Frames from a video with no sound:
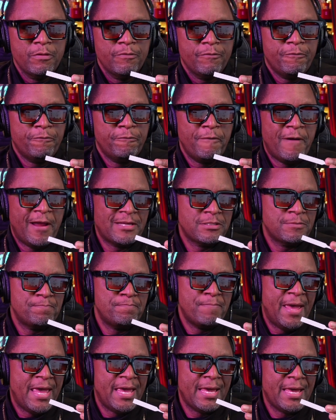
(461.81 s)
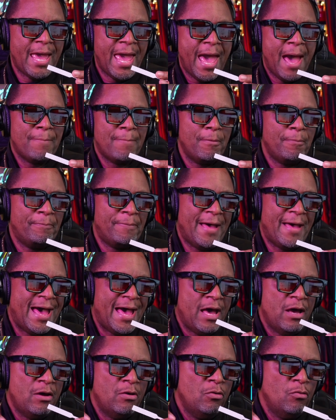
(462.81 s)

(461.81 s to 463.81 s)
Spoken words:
fresh baked apple pie